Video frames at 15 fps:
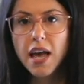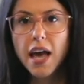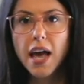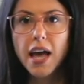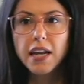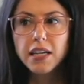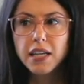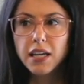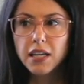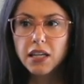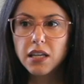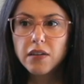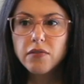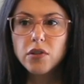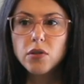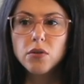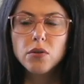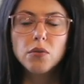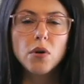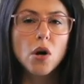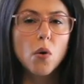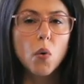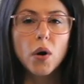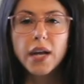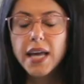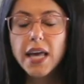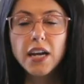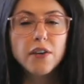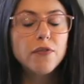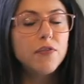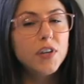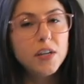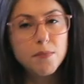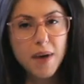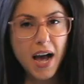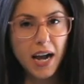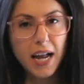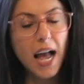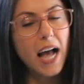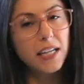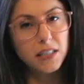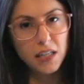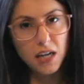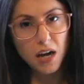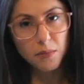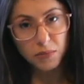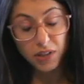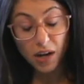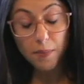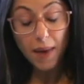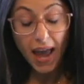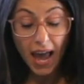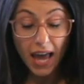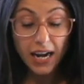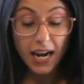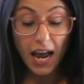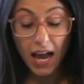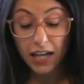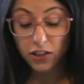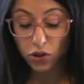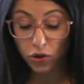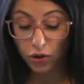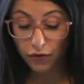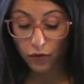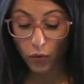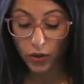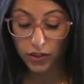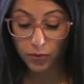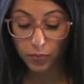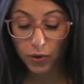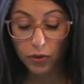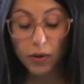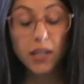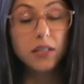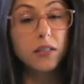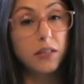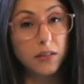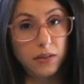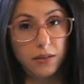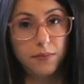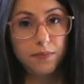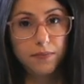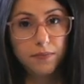and can give you organic feedback as it comes up and as your voice progresses.